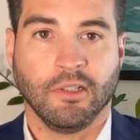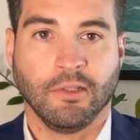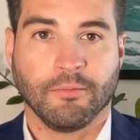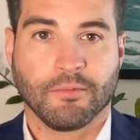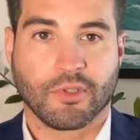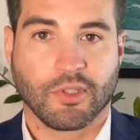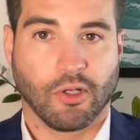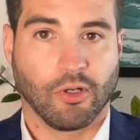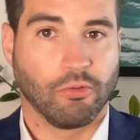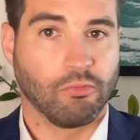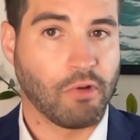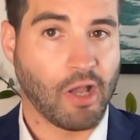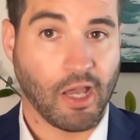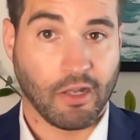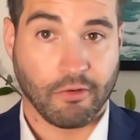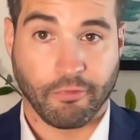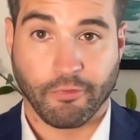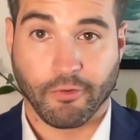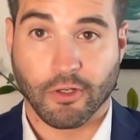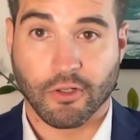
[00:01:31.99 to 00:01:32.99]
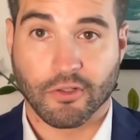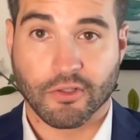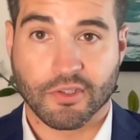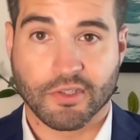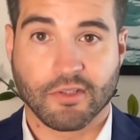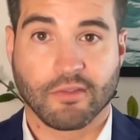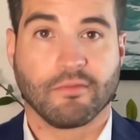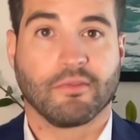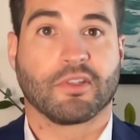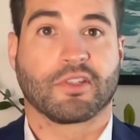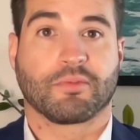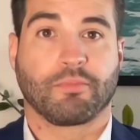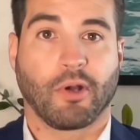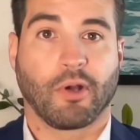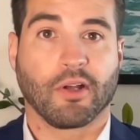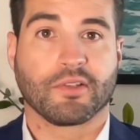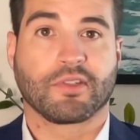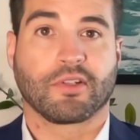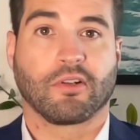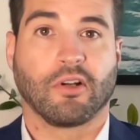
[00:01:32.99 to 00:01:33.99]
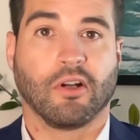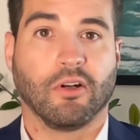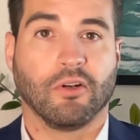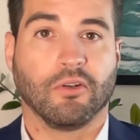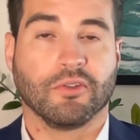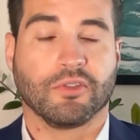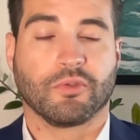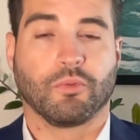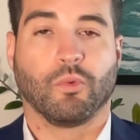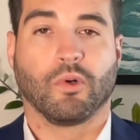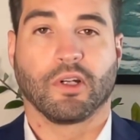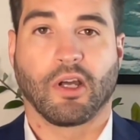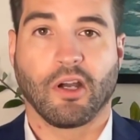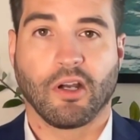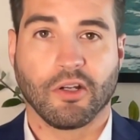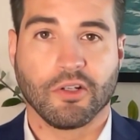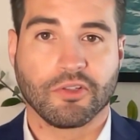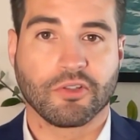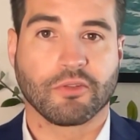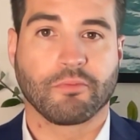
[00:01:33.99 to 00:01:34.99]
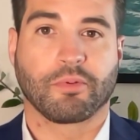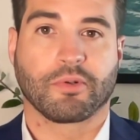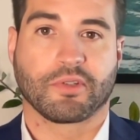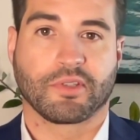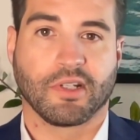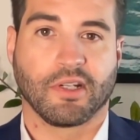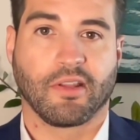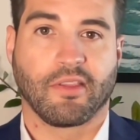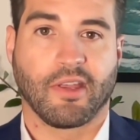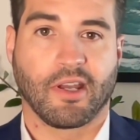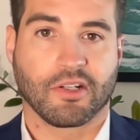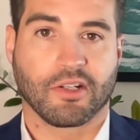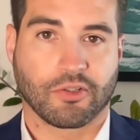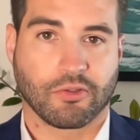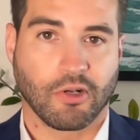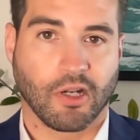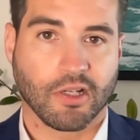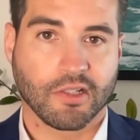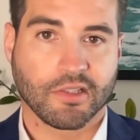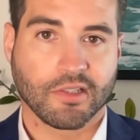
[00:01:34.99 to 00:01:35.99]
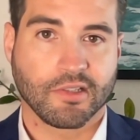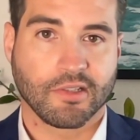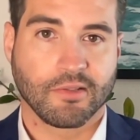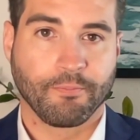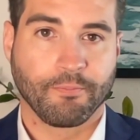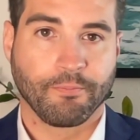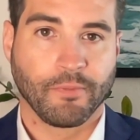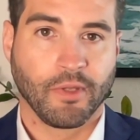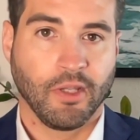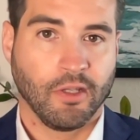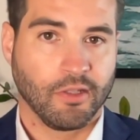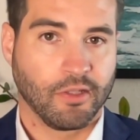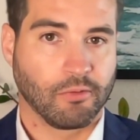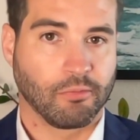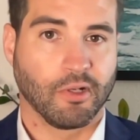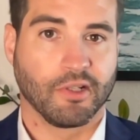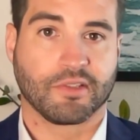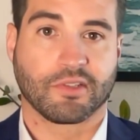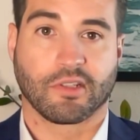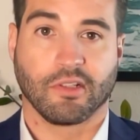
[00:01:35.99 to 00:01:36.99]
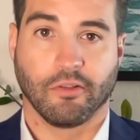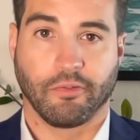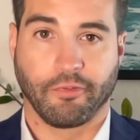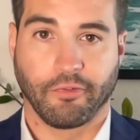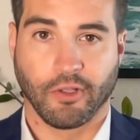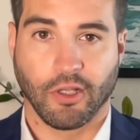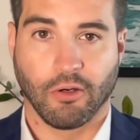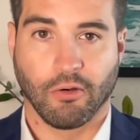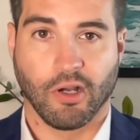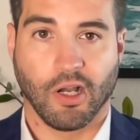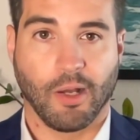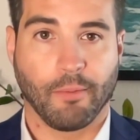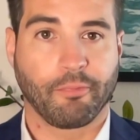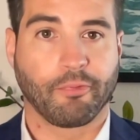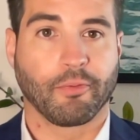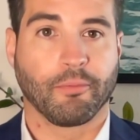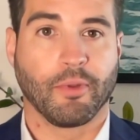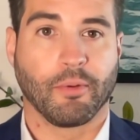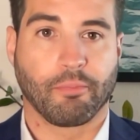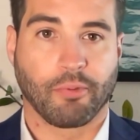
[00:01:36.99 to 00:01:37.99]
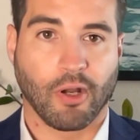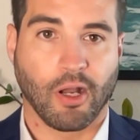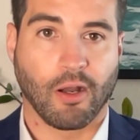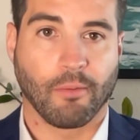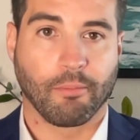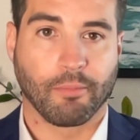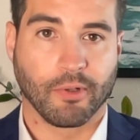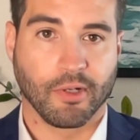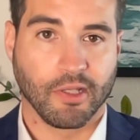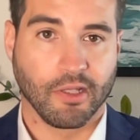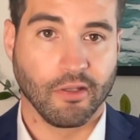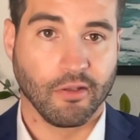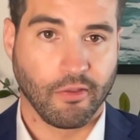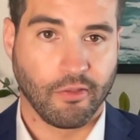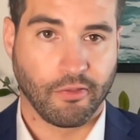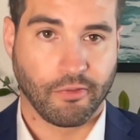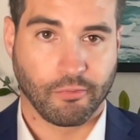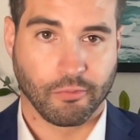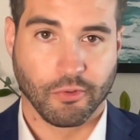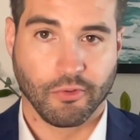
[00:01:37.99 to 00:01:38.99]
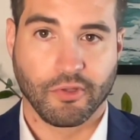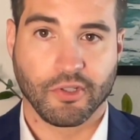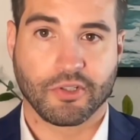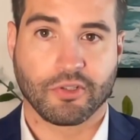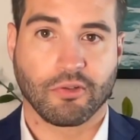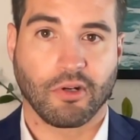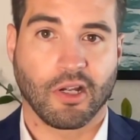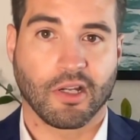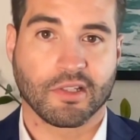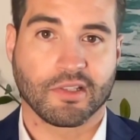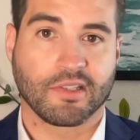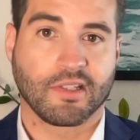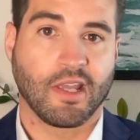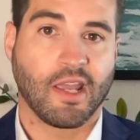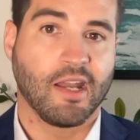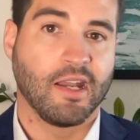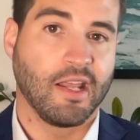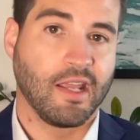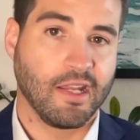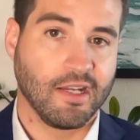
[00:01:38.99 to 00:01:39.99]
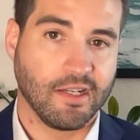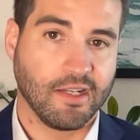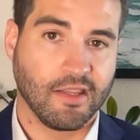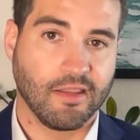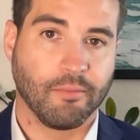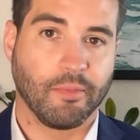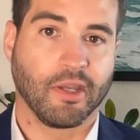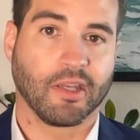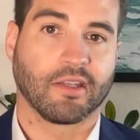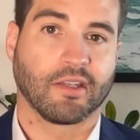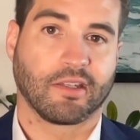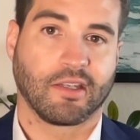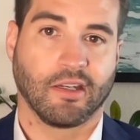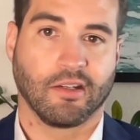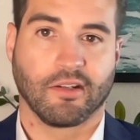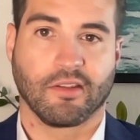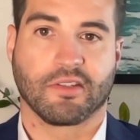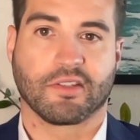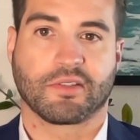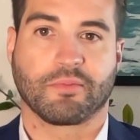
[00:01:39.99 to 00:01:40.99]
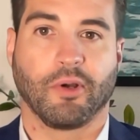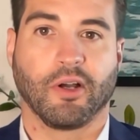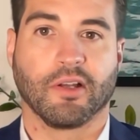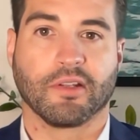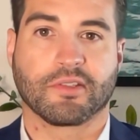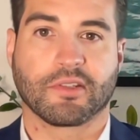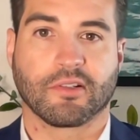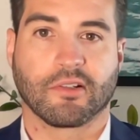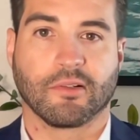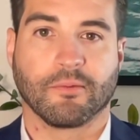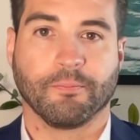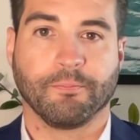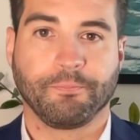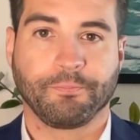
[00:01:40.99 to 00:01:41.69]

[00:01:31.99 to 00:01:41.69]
So at first, the sponsor owns 100% of that trust. The rent's going to flow up from the property, through the trust, and into the bank account of the sponsor.